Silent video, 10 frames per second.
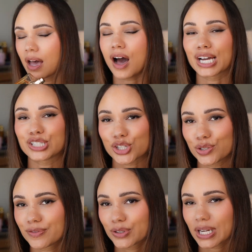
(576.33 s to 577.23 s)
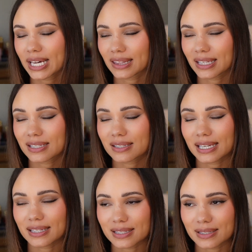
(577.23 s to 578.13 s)
I do feel like this
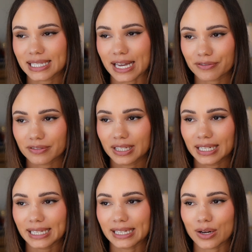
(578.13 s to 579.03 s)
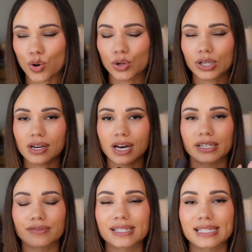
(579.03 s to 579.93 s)
is definitely on a kind
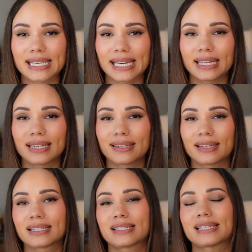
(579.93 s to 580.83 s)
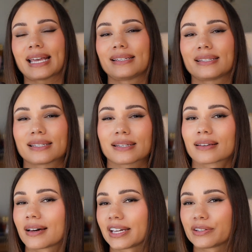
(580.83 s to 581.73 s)
of skin scent
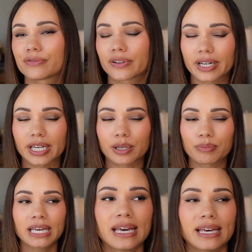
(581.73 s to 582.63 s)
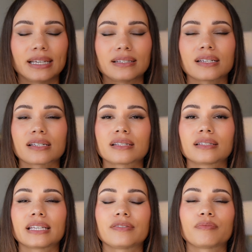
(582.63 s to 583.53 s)
kind of vibe. It
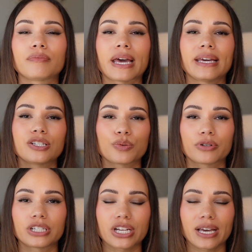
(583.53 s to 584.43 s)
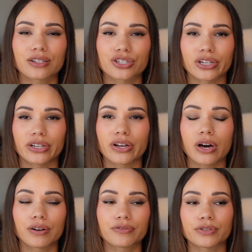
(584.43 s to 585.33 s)
doesn't give major projection
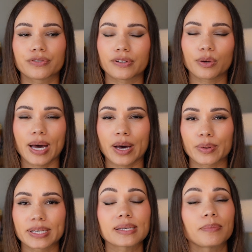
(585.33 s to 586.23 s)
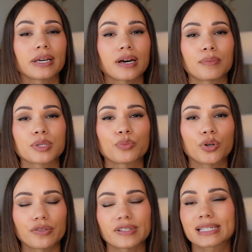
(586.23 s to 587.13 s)
after a few hours. It becomes
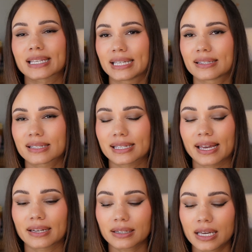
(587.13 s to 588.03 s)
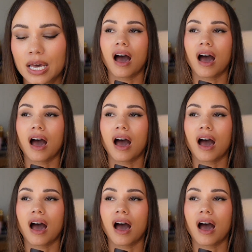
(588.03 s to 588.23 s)
more of a skin scent.